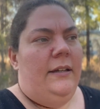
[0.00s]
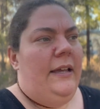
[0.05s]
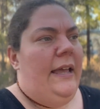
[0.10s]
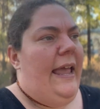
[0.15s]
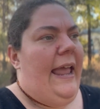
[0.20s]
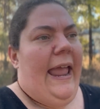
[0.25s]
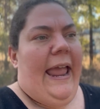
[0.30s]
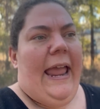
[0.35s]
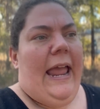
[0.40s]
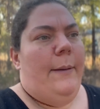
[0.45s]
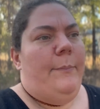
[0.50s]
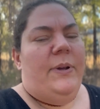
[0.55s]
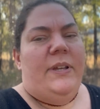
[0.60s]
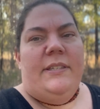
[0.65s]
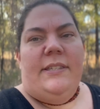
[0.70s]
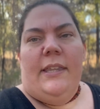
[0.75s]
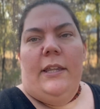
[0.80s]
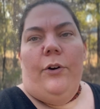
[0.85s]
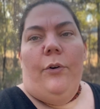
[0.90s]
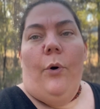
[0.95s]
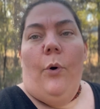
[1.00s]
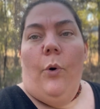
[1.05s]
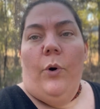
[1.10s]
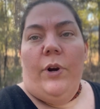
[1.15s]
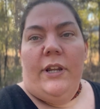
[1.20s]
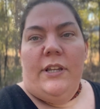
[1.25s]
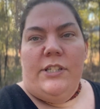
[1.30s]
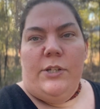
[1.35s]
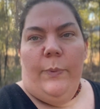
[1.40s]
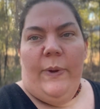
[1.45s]
hampers that are
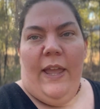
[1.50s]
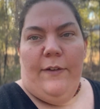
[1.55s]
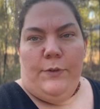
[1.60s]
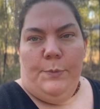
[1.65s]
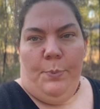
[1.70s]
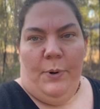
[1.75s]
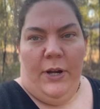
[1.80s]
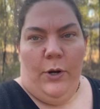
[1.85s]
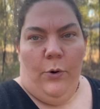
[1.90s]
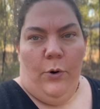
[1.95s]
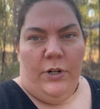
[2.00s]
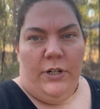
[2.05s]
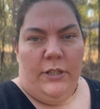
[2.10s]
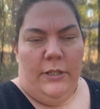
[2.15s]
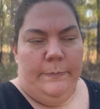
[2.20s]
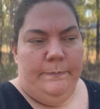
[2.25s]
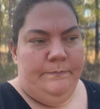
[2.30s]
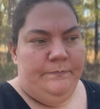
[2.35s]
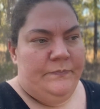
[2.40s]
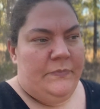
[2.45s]
ordered. So we have to pre-order them